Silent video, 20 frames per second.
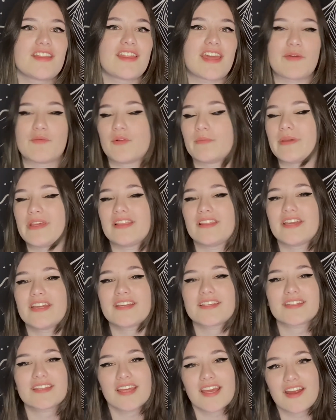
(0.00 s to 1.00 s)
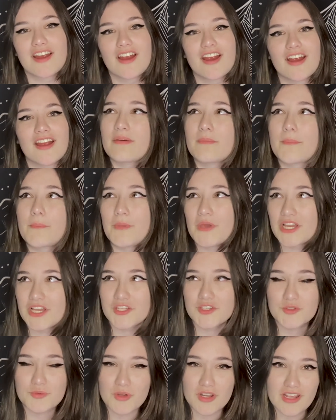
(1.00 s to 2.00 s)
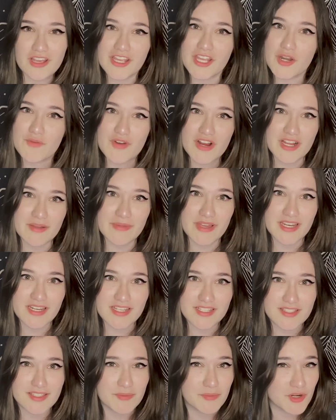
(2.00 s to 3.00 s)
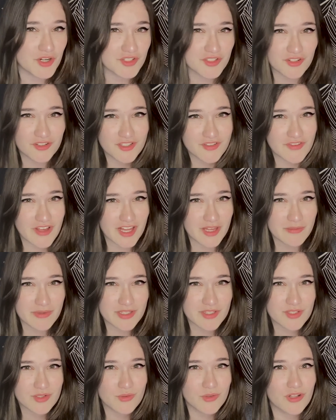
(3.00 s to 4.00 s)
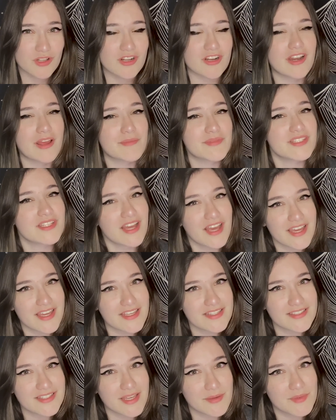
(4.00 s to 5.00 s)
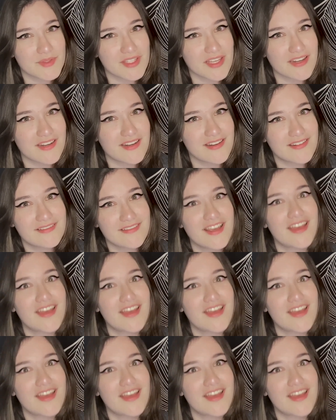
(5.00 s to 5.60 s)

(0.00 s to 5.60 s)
They will be linked there. The biggest one I can recommend is the Personal Development School. Her name's Thais Gibson.